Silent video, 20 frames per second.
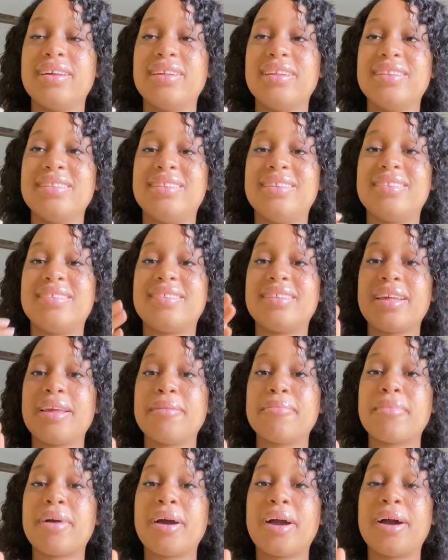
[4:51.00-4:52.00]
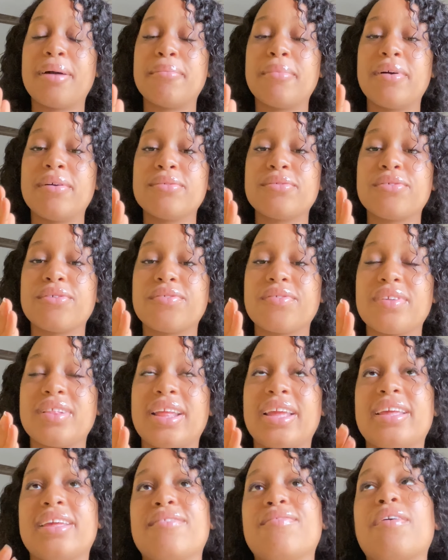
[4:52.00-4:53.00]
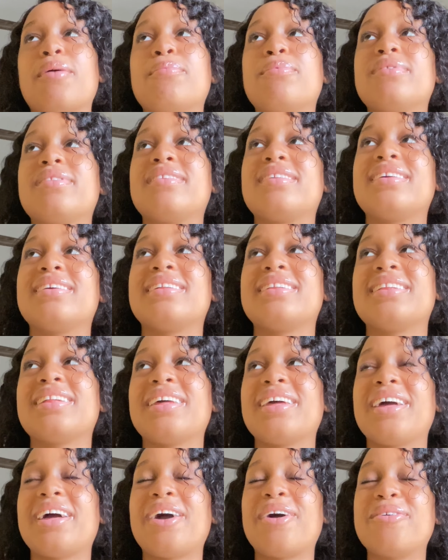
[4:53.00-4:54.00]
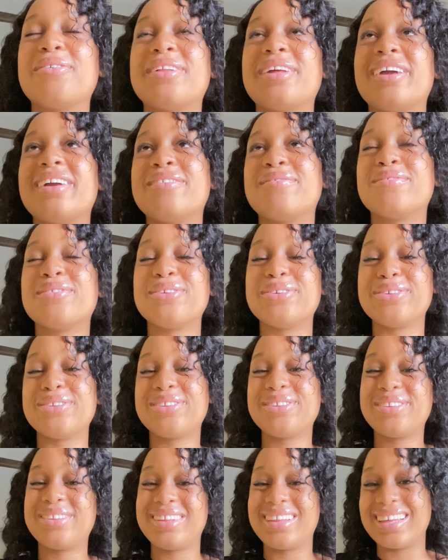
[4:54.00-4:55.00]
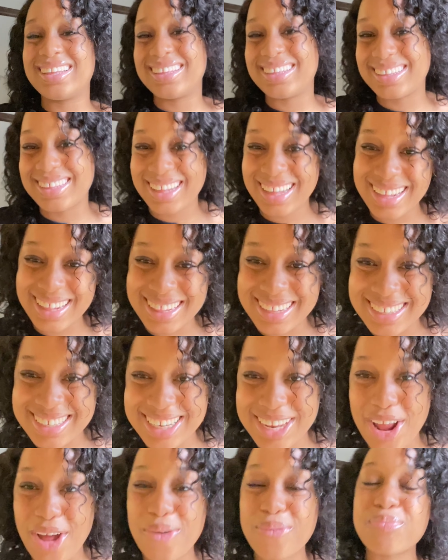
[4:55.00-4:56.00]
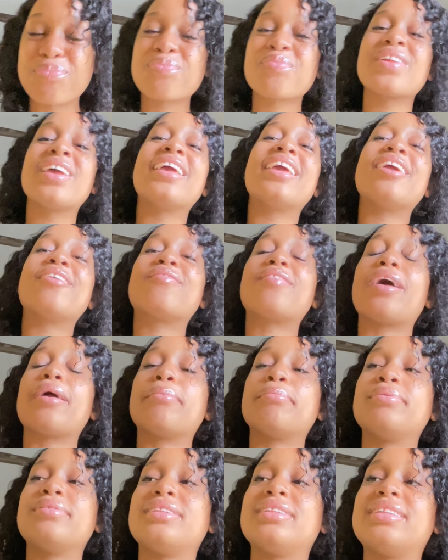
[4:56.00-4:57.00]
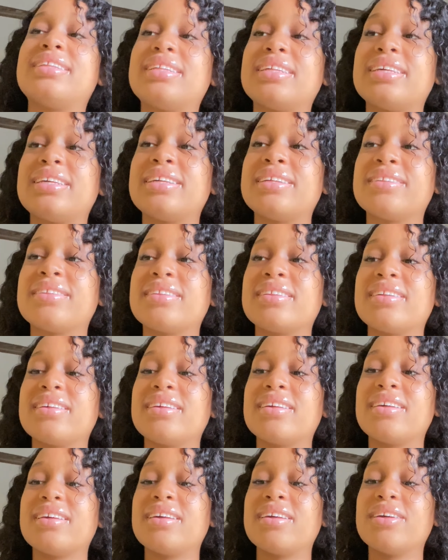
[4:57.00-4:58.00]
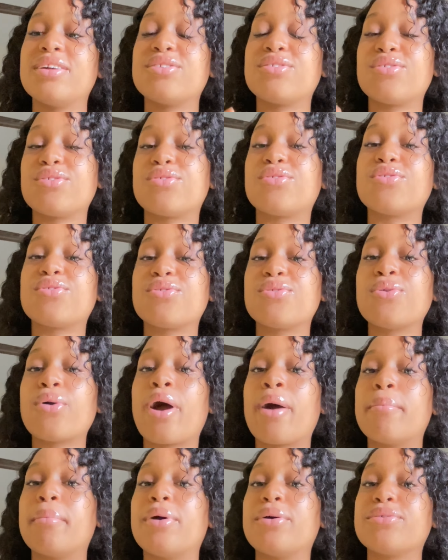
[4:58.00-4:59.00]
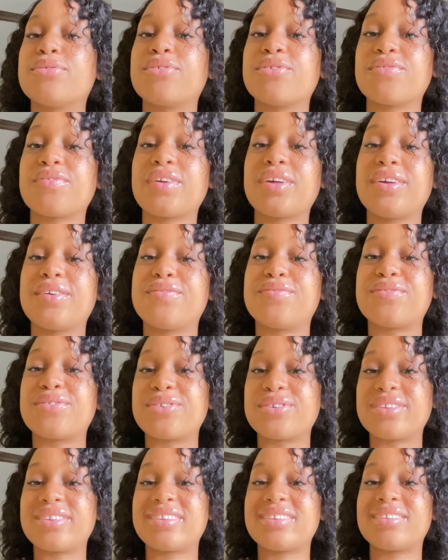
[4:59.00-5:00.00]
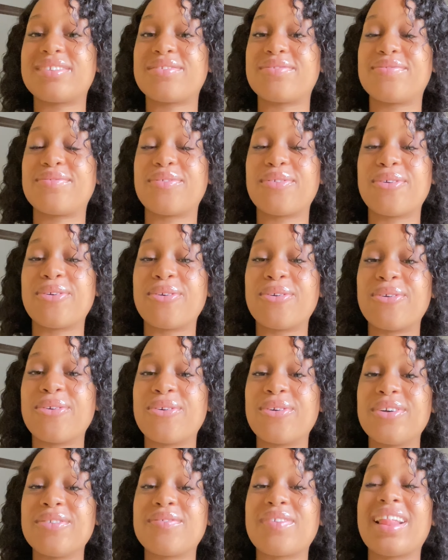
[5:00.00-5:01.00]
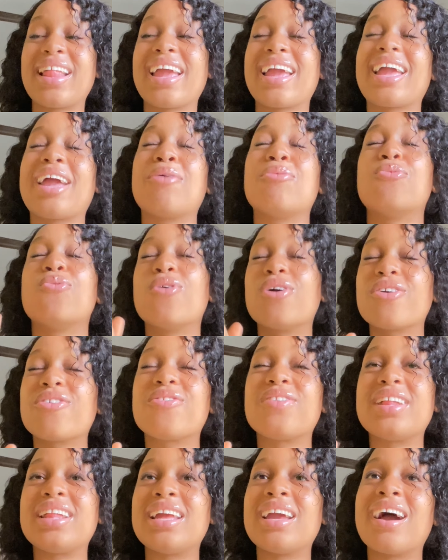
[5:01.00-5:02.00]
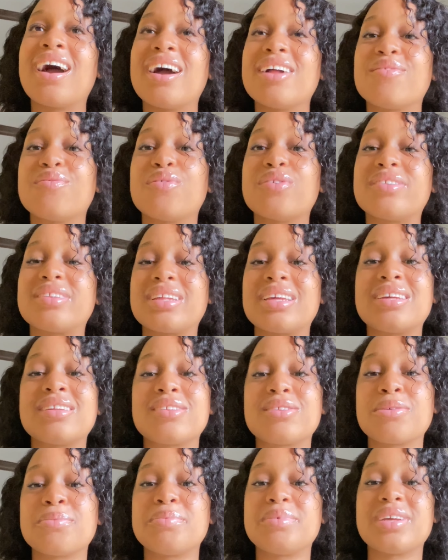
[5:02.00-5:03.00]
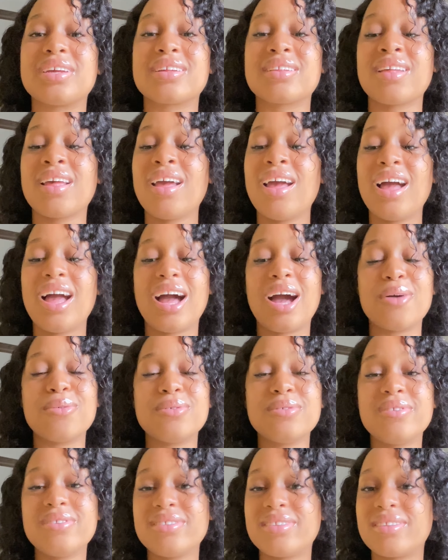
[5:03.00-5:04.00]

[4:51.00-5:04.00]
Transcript: the same amount of, like if I put in, how would I even say this in English now, if I put in, so so so amount of efforts for, if I like I work really hard for science subjects, I wouldn't